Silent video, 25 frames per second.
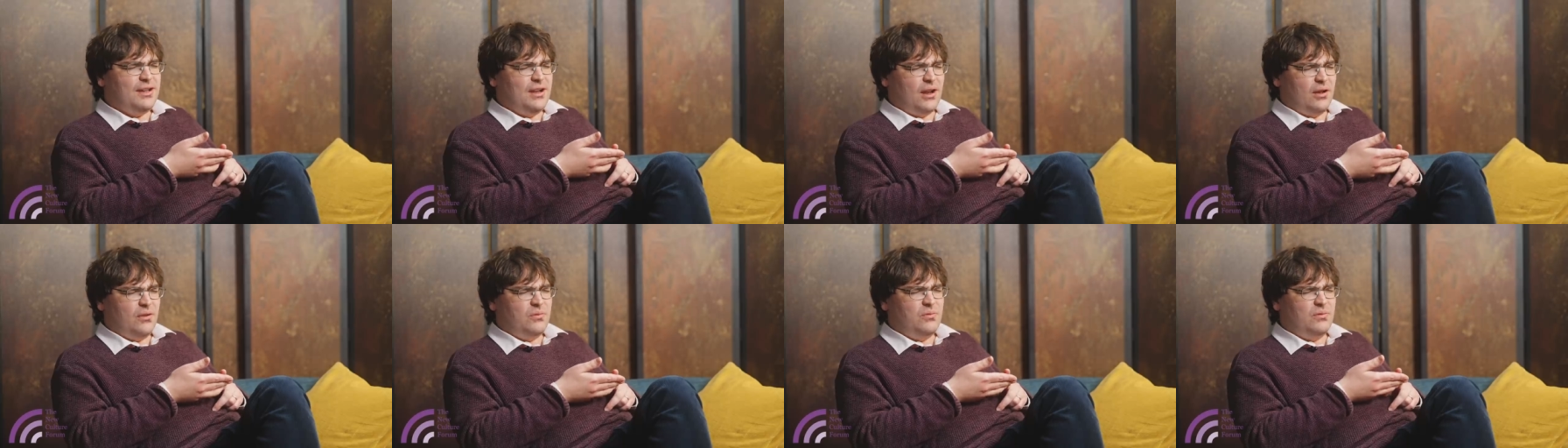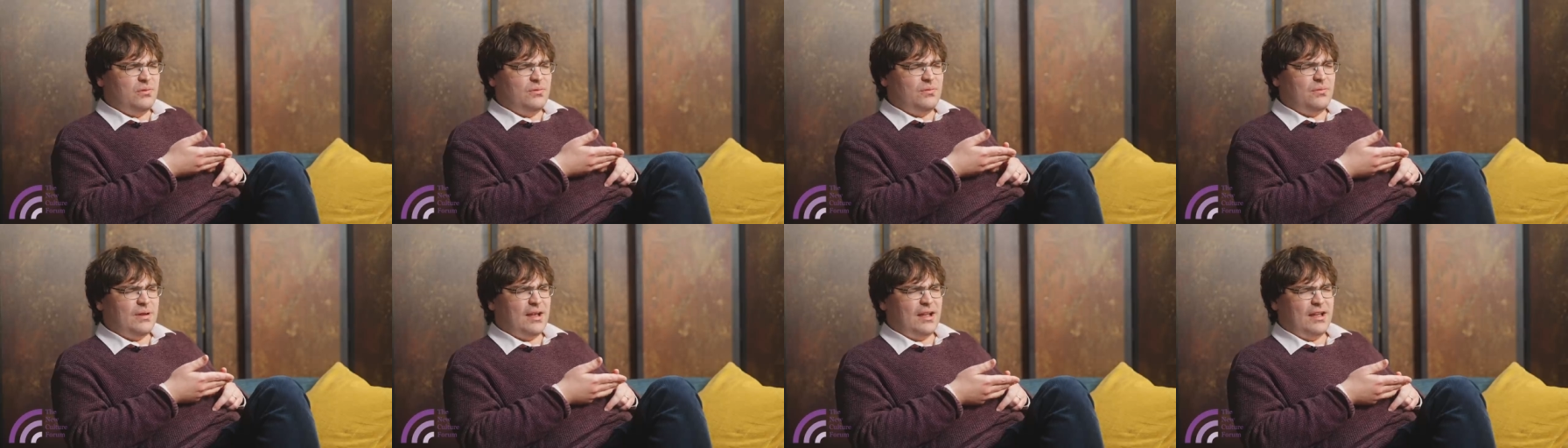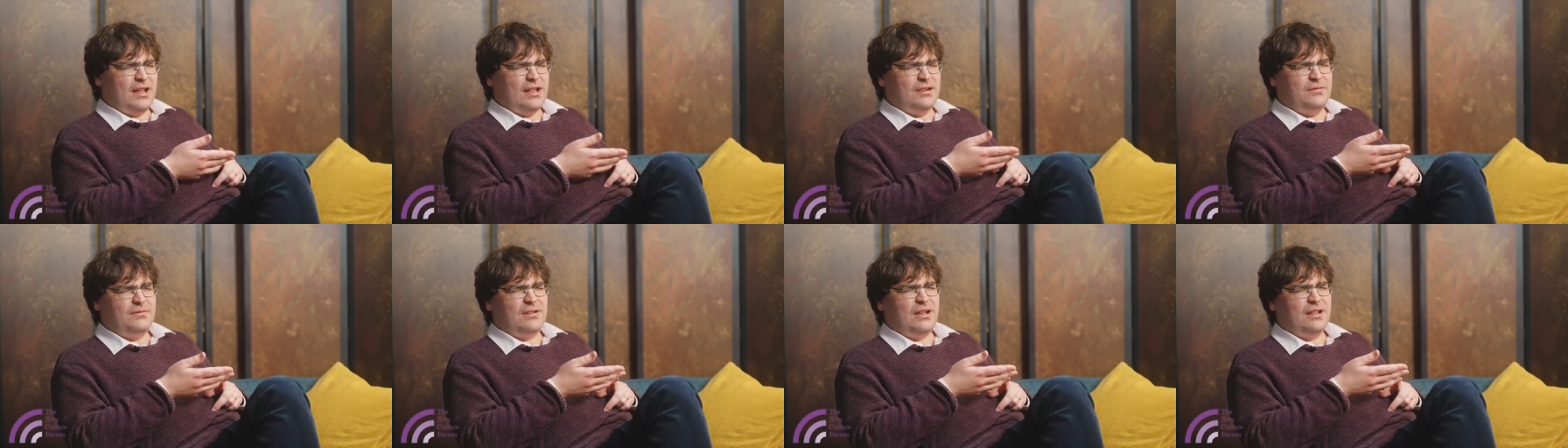you know,
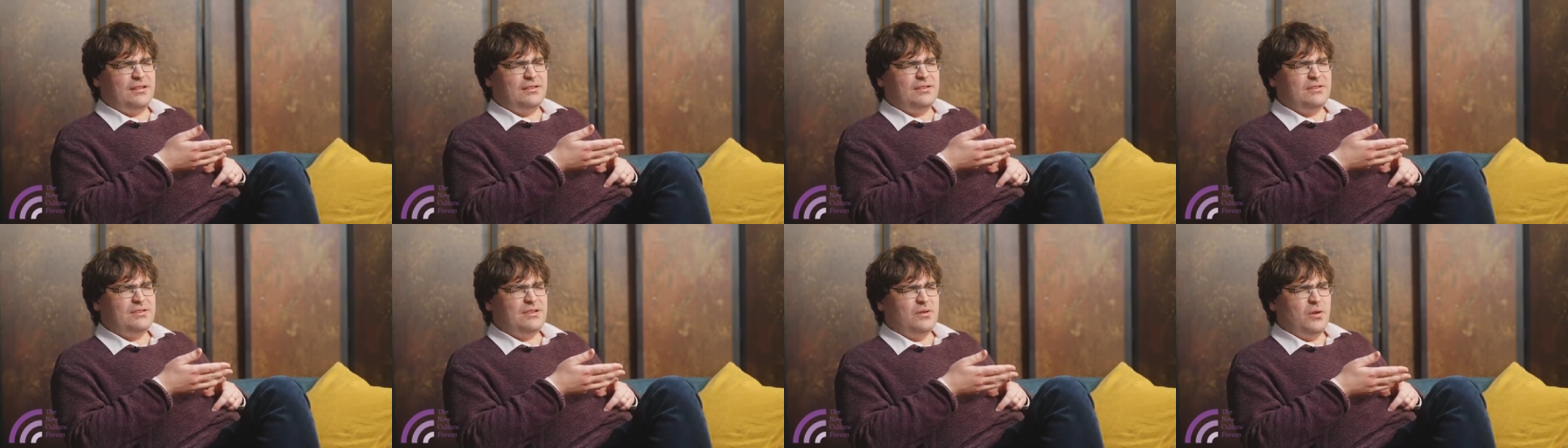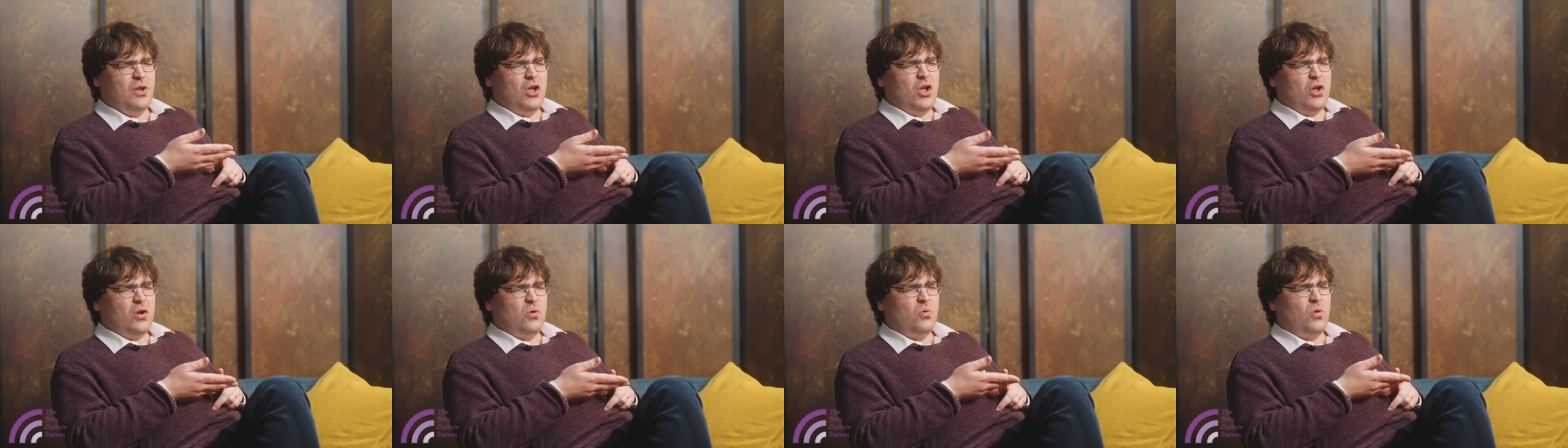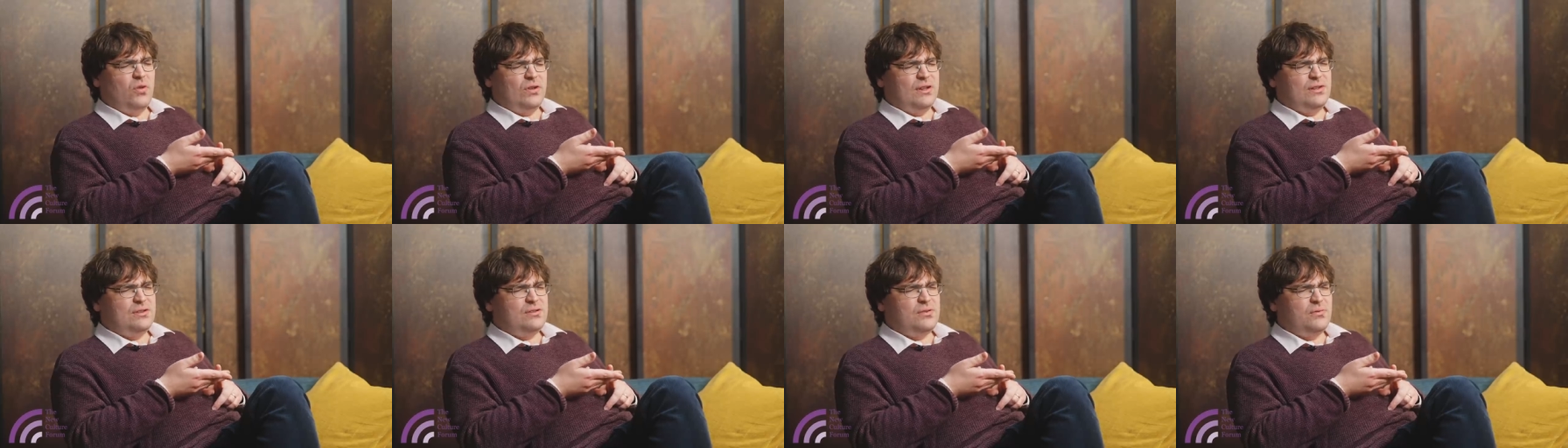and who
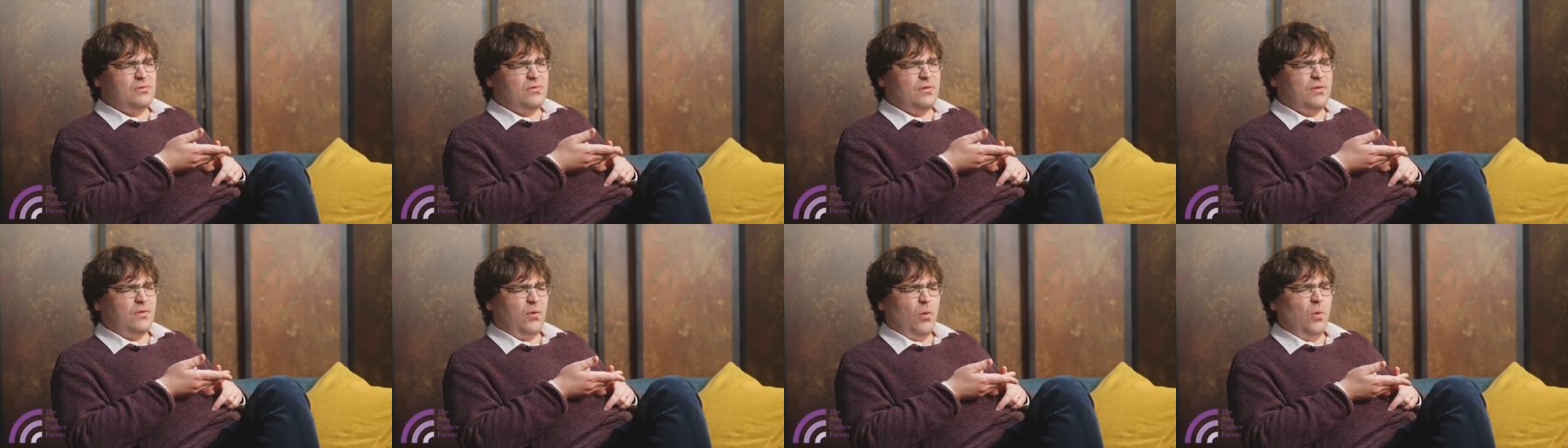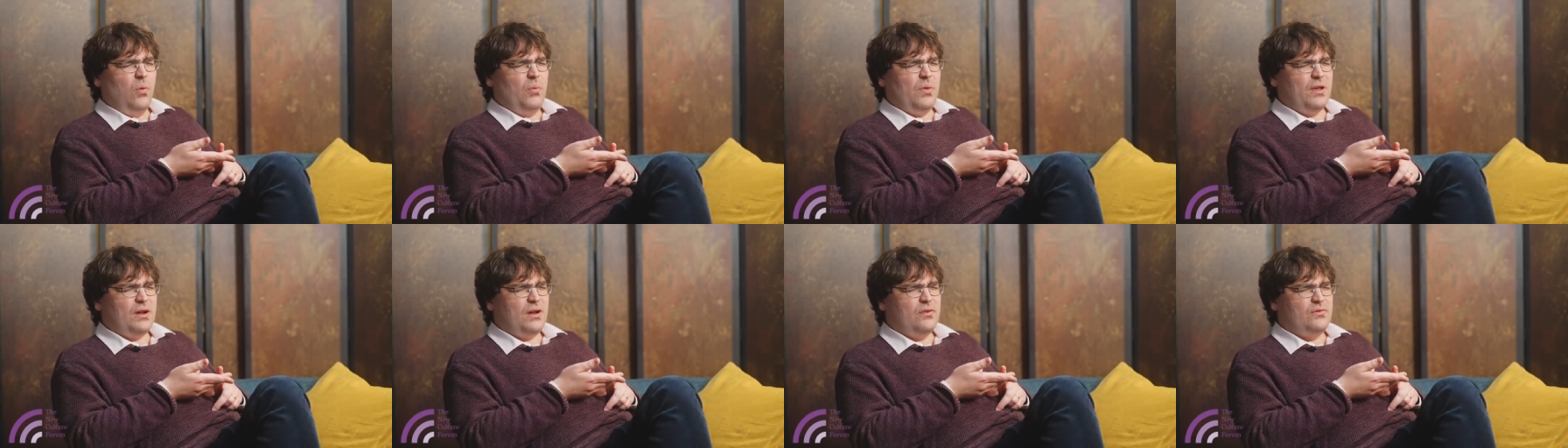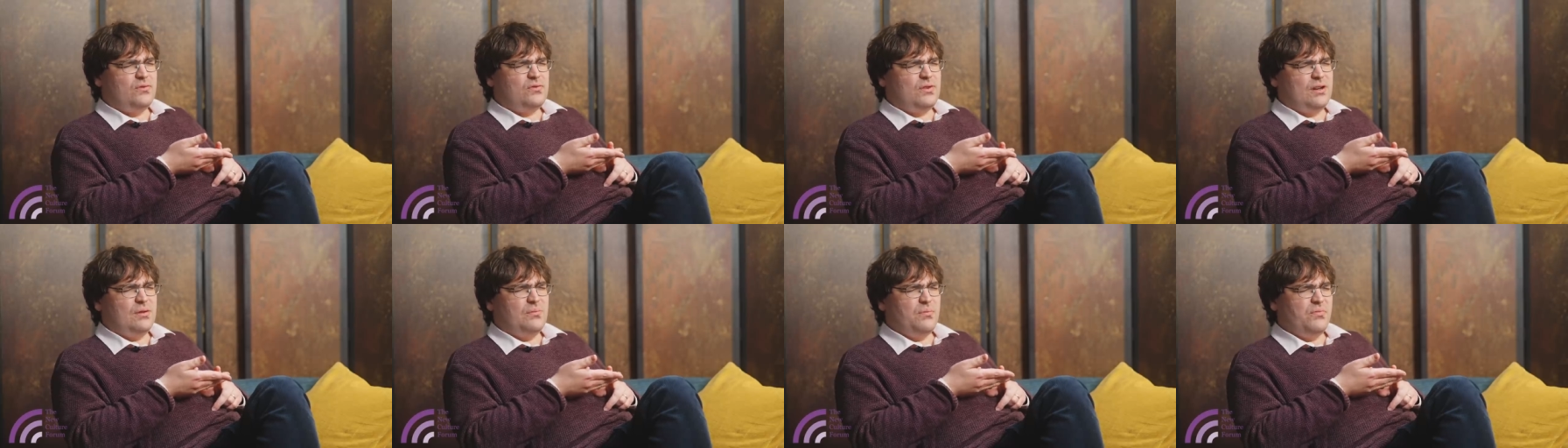wanted to reform the
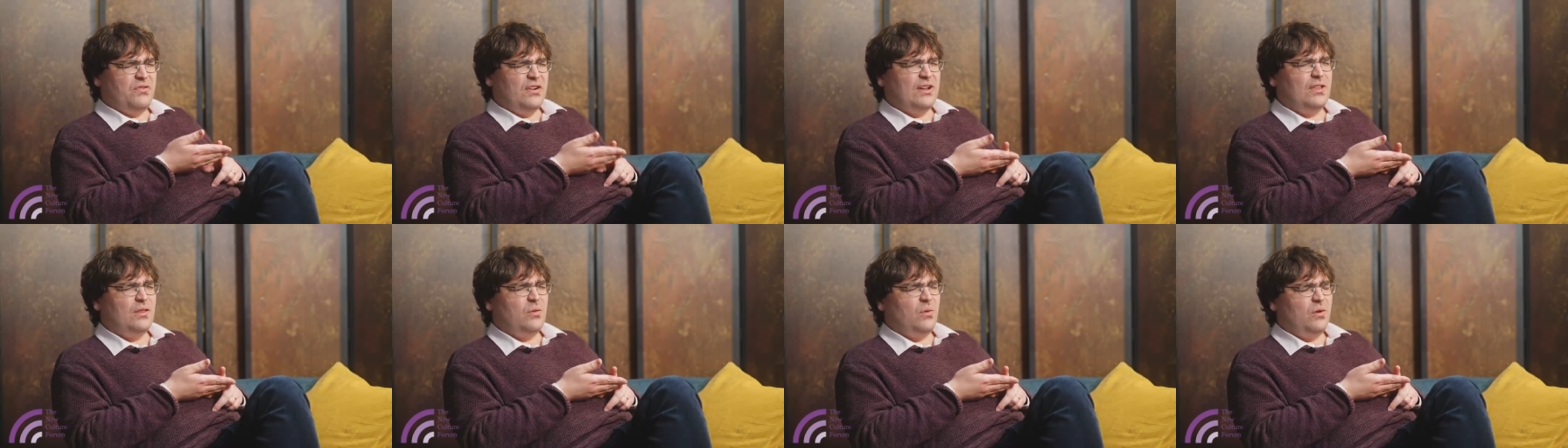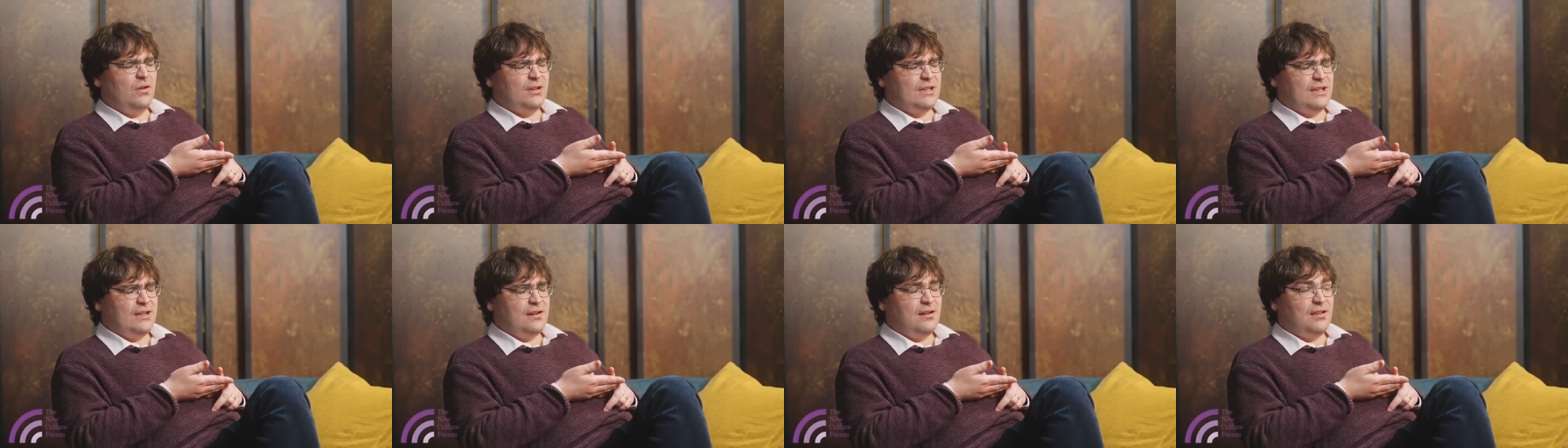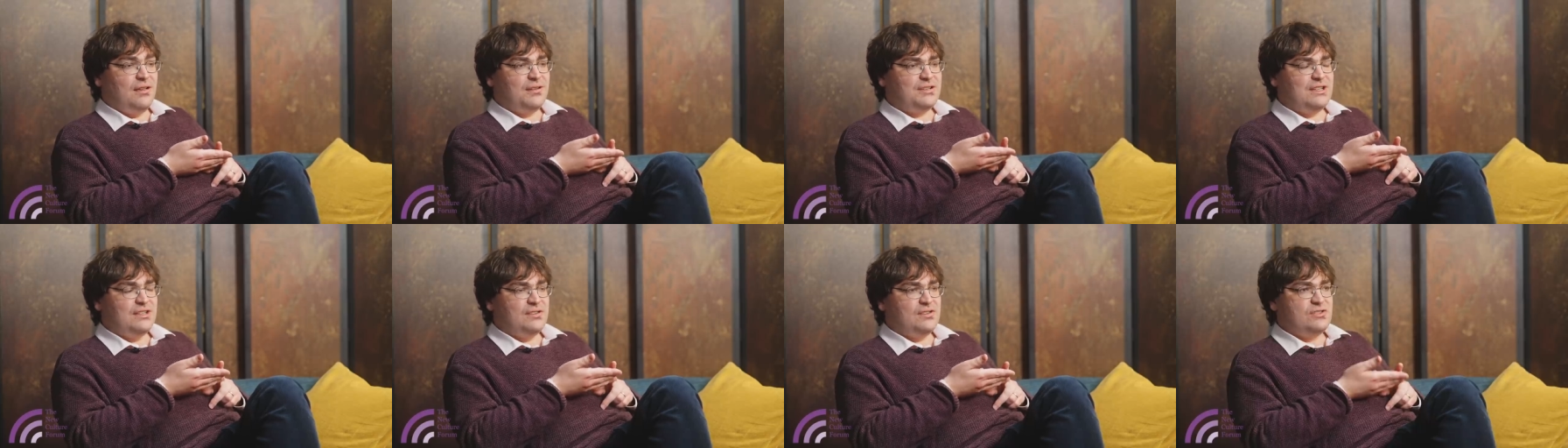country and bring the working
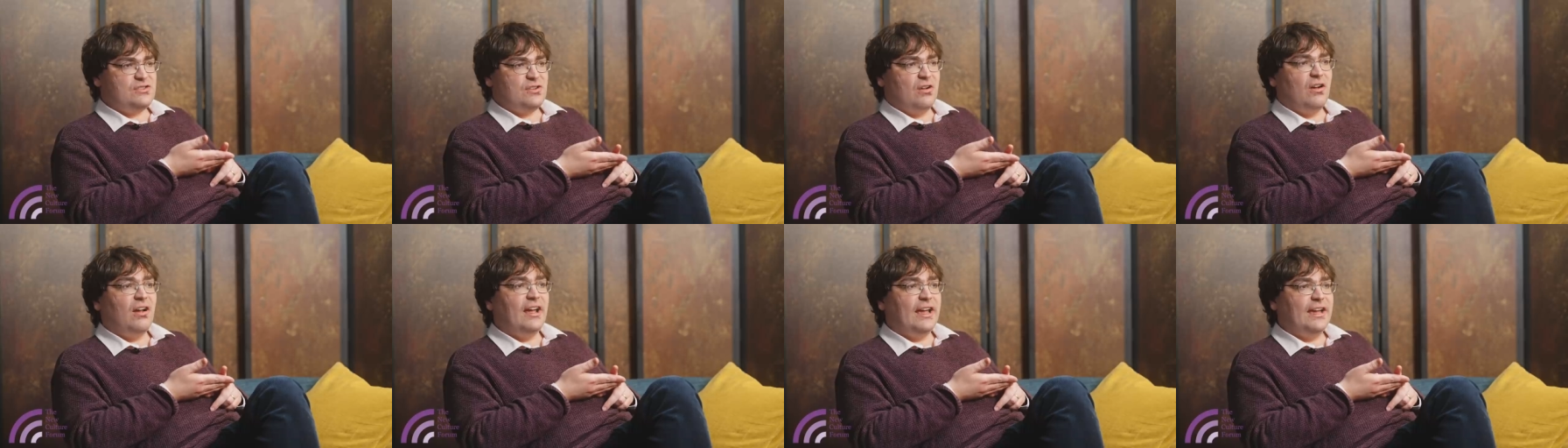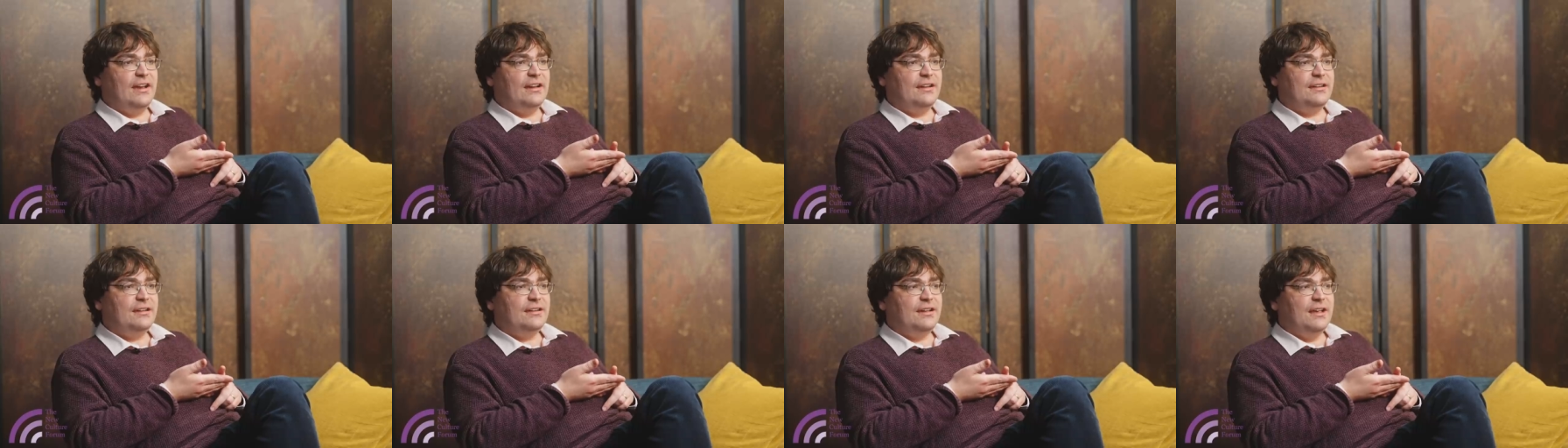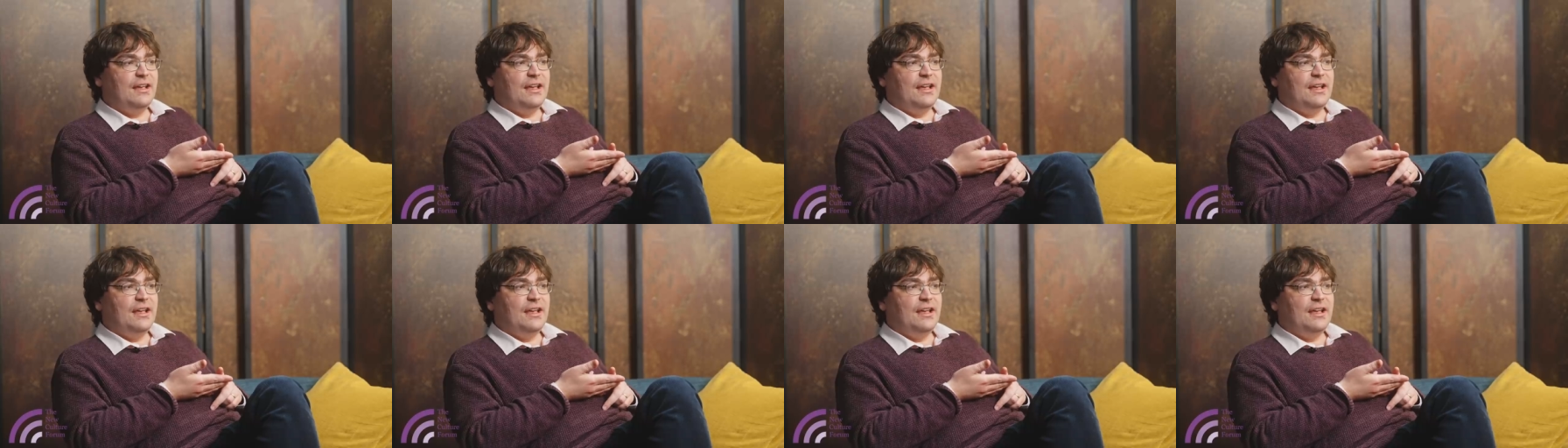class inside